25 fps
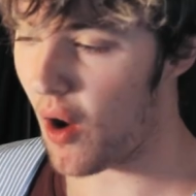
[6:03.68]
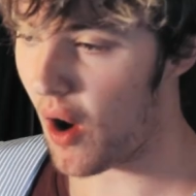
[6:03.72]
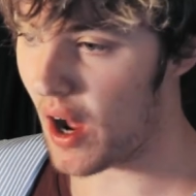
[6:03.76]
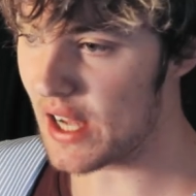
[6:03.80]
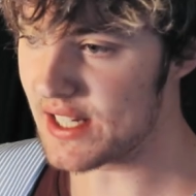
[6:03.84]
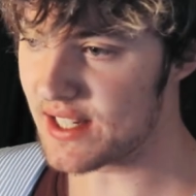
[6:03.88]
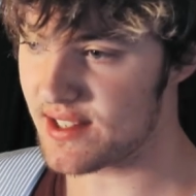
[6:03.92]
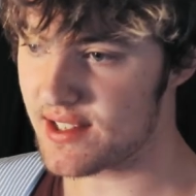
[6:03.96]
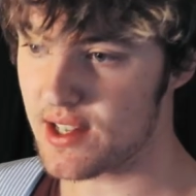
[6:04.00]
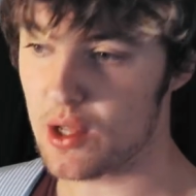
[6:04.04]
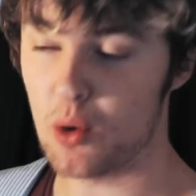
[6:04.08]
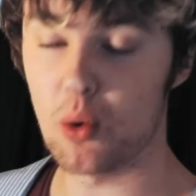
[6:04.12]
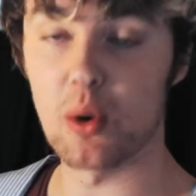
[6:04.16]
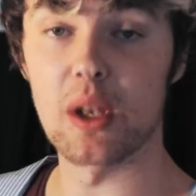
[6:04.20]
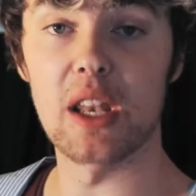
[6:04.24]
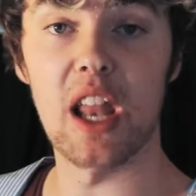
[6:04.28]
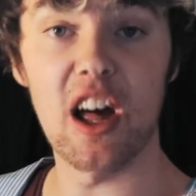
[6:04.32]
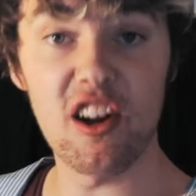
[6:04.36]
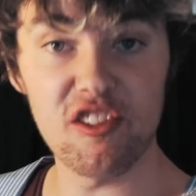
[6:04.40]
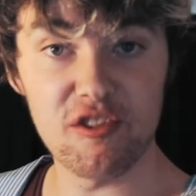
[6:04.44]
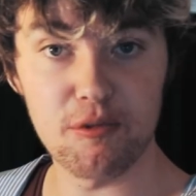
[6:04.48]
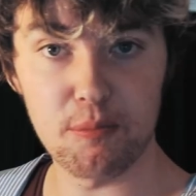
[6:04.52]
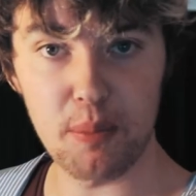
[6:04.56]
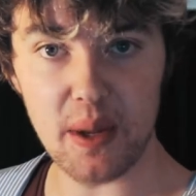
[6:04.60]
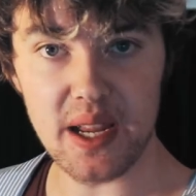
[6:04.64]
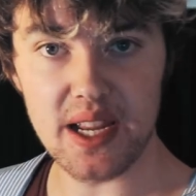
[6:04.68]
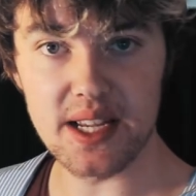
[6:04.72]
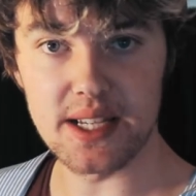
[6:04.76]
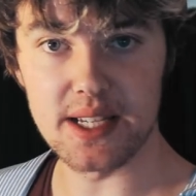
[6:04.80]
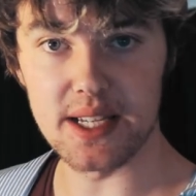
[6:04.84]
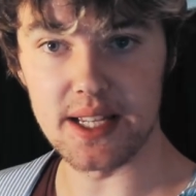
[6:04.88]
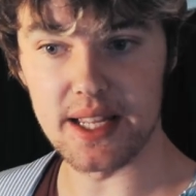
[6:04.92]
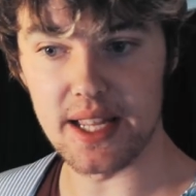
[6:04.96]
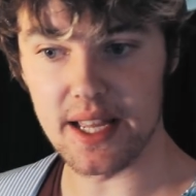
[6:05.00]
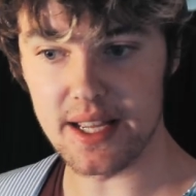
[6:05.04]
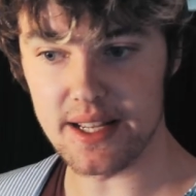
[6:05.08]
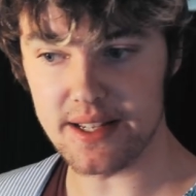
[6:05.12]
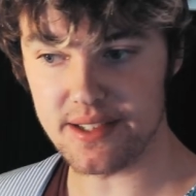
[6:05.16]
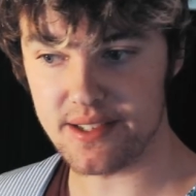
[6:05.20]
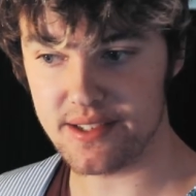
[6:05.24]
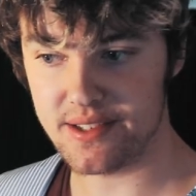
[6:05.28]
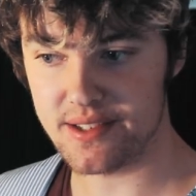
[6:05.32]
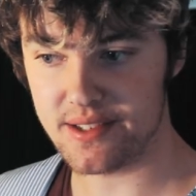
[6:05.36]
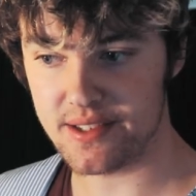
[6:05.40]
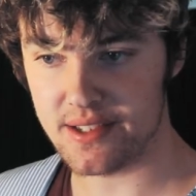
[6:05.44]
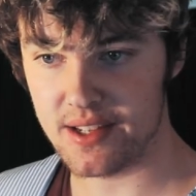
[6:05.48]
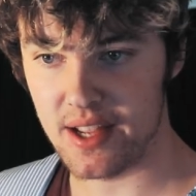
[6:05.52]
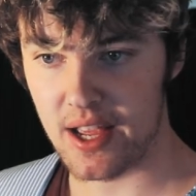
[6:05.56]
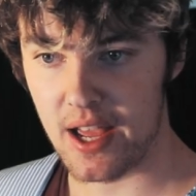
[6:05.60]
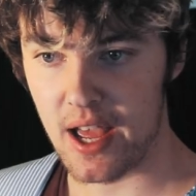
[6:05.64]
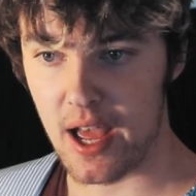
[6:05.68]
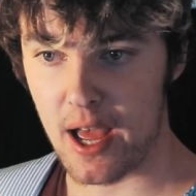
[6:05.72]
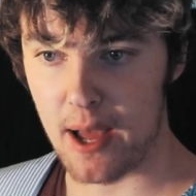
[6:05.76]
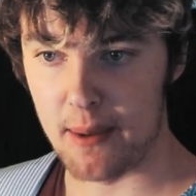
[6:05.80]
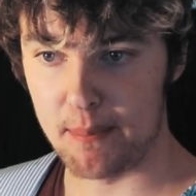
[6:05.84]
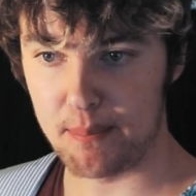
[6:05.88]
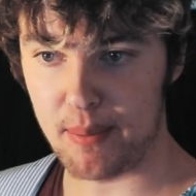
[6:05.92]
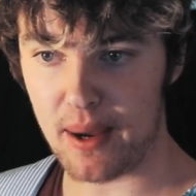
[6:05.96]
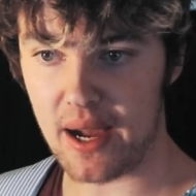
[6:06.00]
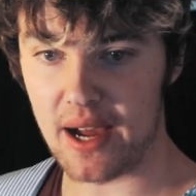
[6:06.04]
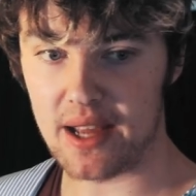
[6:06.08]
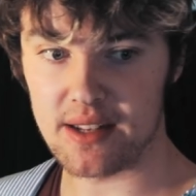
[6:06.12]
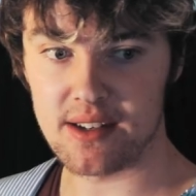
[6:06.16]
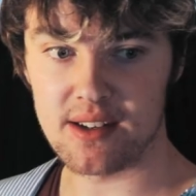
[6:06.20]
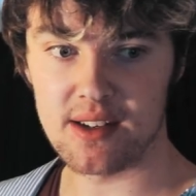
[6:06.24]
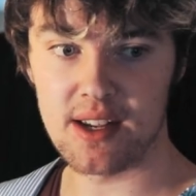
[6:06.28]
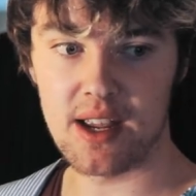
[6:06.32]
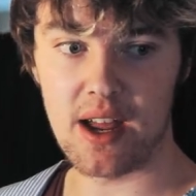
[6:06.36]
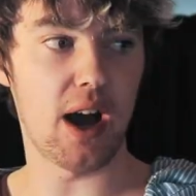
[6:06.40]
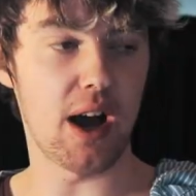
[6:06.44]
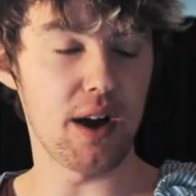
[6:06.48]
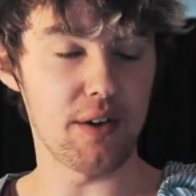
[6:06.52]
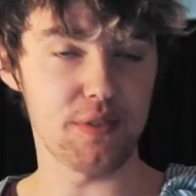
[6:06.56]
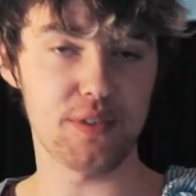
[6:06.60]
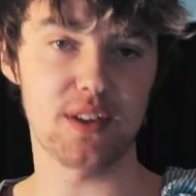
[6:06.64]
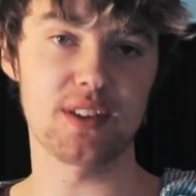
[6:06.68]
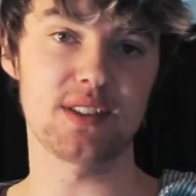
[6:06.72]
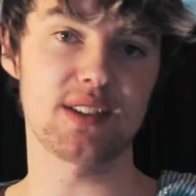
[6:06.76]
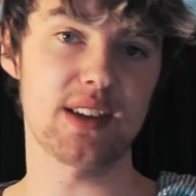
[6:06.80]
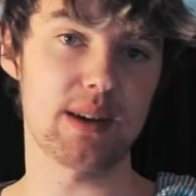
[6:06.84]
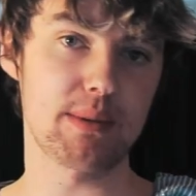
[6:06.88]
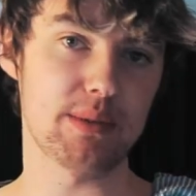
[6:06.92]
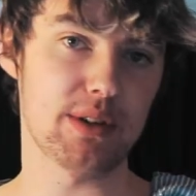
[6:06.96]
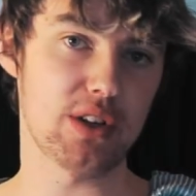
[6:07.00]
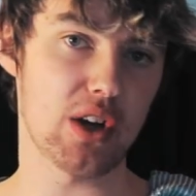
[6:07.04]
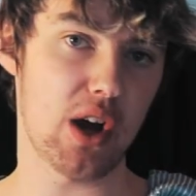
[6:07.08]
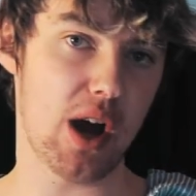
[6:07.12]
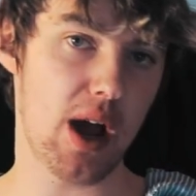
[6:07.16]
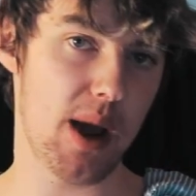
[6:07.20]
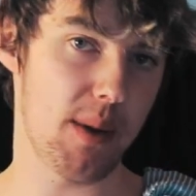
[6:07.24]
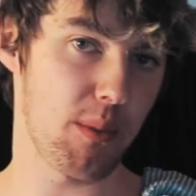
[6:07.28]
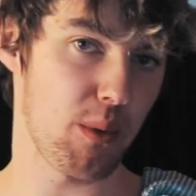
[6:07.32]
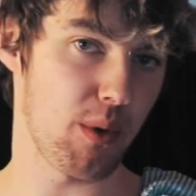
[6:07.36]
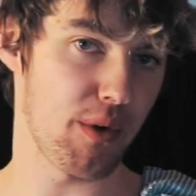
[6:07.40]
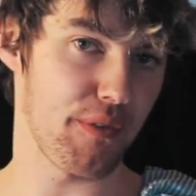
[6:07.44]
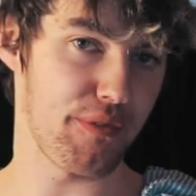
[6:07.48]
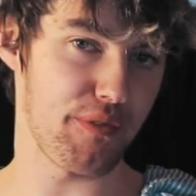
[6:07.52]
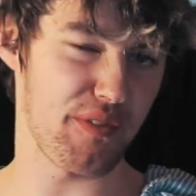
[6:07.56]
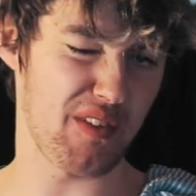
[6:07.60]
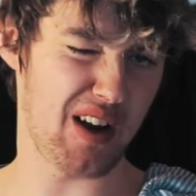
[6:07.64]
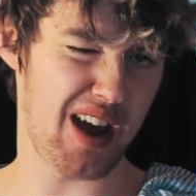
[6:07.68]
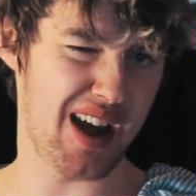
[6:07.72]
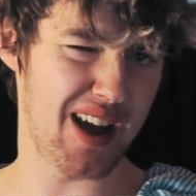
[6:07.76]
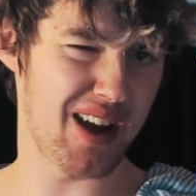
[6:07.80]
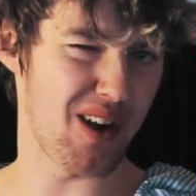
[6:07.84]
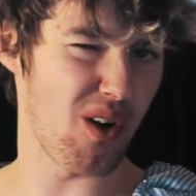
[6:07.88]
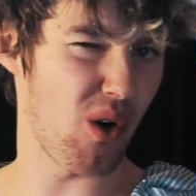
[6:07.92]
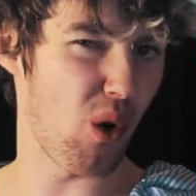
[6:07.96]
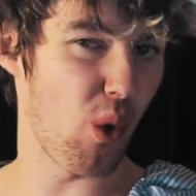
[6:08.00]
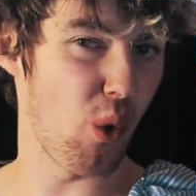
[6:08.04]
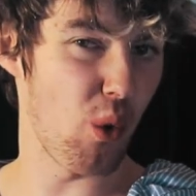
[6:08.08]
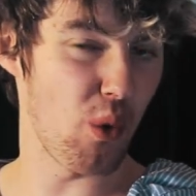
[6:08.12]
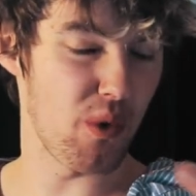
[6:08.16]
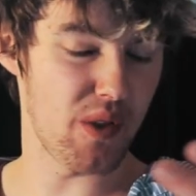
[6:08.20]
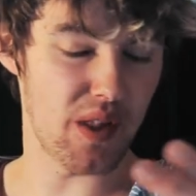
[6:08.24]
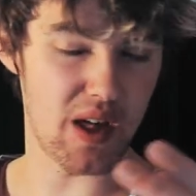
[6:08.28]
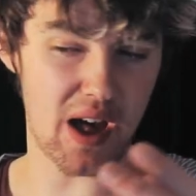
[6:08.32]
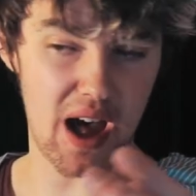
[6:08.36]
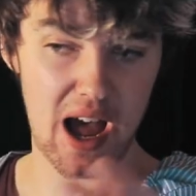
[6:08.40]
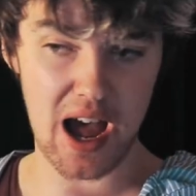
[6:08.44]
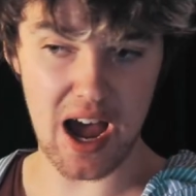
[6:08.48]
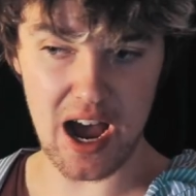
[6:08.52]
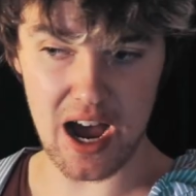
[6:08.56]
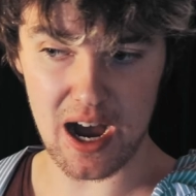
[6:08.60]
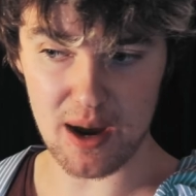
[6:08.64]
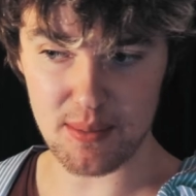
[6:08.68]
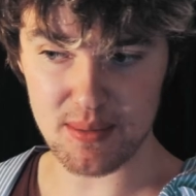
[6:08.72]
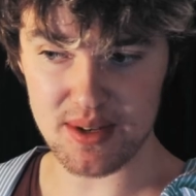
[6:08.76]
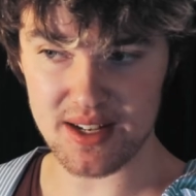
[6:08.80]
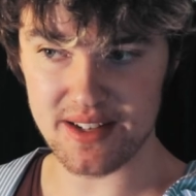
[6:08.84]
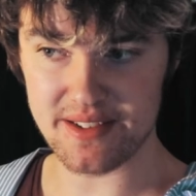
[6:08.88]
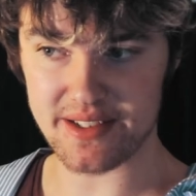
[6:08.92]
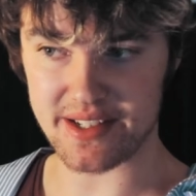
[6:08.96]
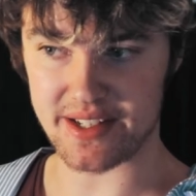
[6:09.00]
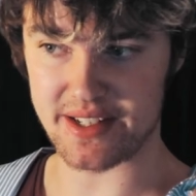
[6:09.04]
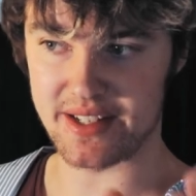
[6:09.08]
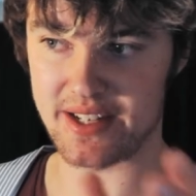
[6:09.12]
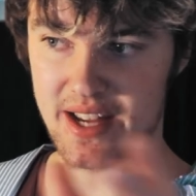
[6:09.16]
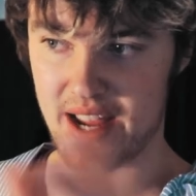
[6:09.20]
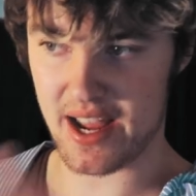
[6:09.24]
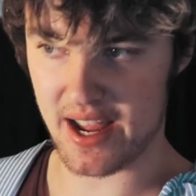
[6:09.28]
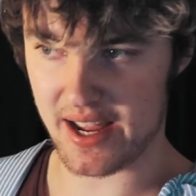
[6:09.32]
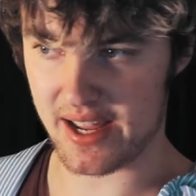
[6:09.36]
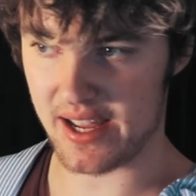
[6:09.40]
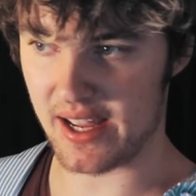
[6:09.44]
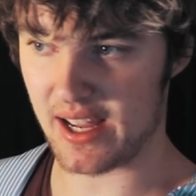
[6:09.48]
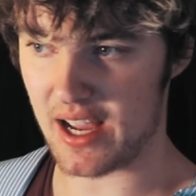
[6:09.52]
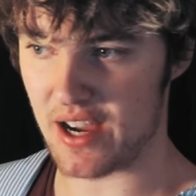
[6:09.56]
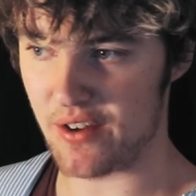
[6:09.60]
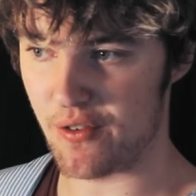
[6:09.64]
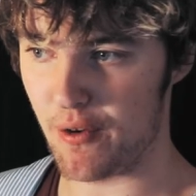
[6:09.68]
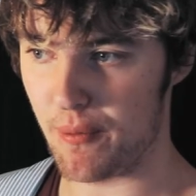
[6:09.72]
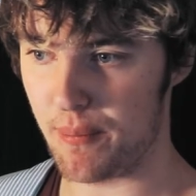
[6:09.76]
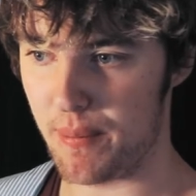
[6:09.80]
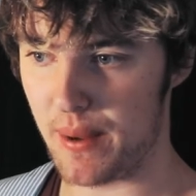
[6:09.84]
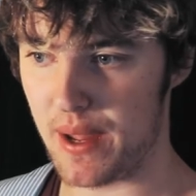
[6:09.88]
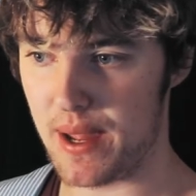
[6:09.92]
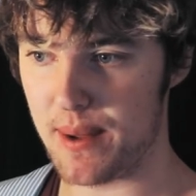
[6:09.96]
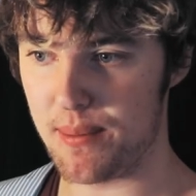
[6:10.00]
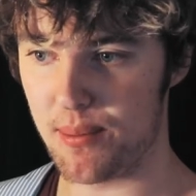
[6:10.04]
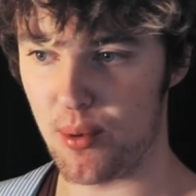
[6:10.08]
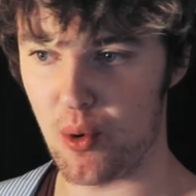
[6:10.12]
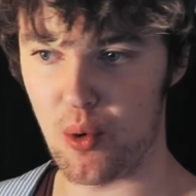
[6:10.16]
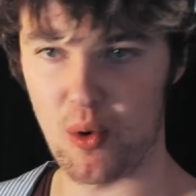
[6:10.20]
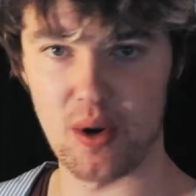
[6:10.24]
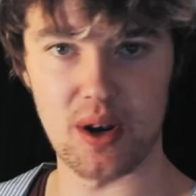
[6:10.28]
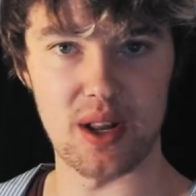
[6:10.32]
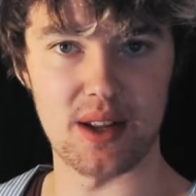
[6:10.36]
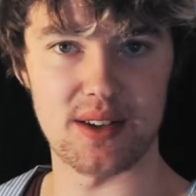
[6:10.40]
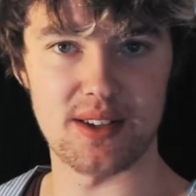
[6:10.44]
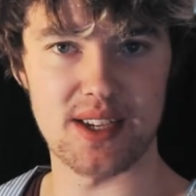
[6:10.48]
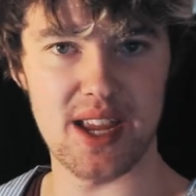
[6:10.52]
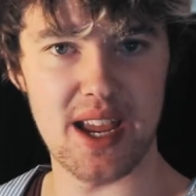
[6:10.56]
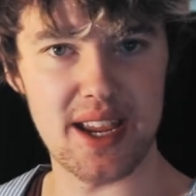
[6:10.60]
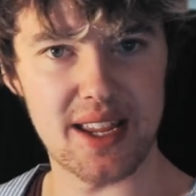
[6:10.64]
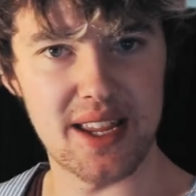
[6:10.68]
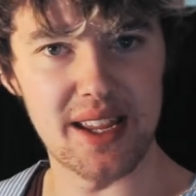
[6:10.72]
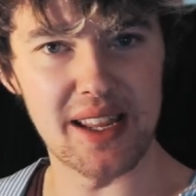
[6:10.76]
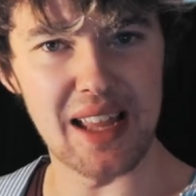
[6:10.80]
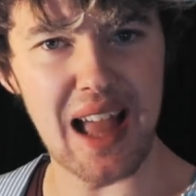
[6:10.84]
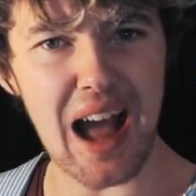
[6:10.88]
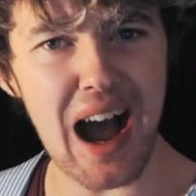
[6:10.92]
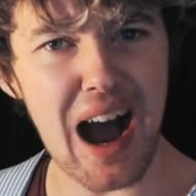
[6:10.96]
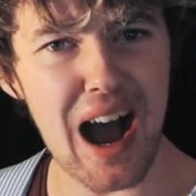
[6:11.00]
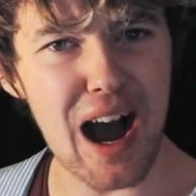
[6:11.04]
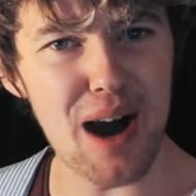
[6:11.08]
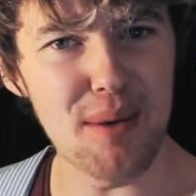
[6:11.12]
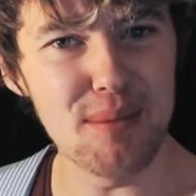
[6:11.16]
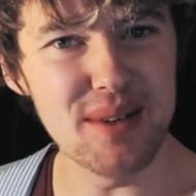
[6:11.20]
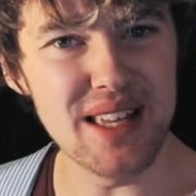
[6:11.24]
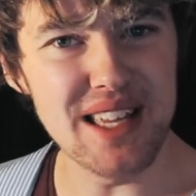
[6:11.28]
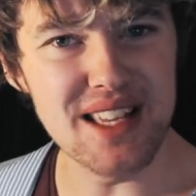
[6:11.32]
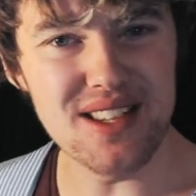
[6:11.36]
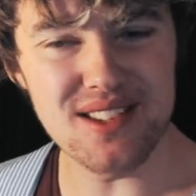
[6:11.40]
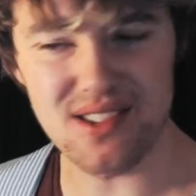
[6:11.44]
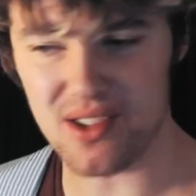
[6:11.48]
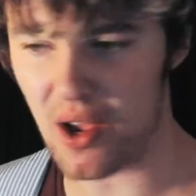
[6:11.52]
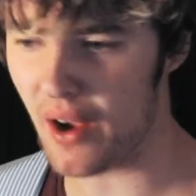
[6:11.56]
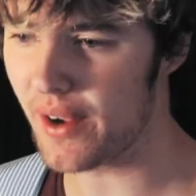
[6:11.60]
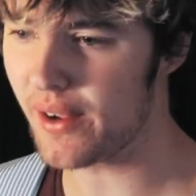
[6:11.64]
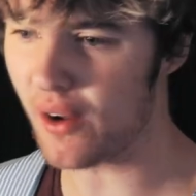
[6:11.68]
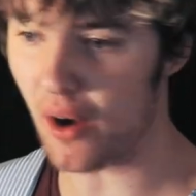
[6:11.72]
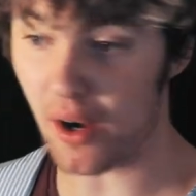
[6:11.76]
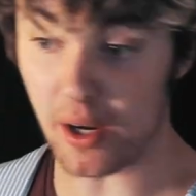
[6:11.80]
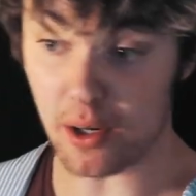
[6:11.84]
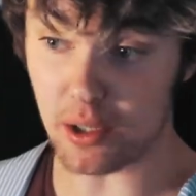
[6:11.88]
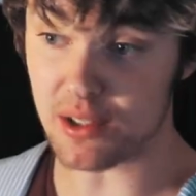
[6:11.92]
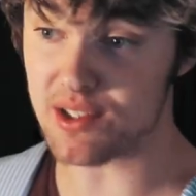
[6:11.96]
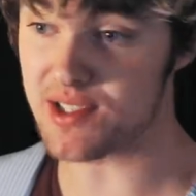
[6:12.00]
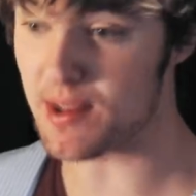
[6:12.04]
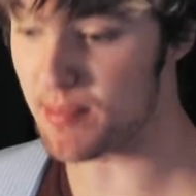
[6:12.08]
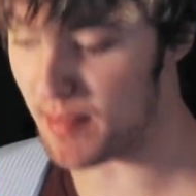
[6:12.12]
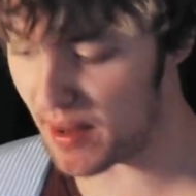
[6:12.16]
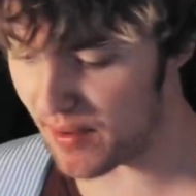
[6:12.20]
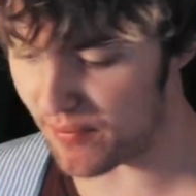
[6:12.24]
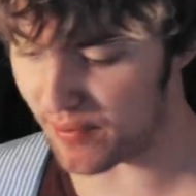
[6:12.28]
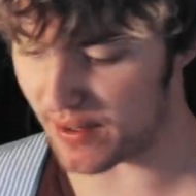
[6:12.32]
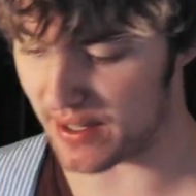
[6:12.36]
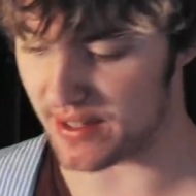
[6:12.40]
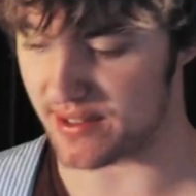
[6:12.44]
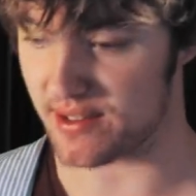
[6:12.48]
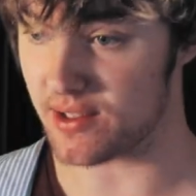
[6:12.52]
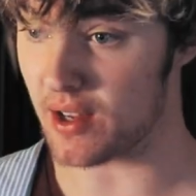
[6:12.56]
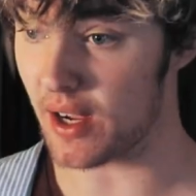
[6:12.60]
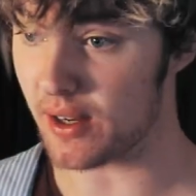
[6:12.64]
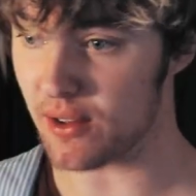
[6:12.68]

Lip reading: I still love BTS. But after some time with like all the armies attacking other people and attacking armies, I got some evidence.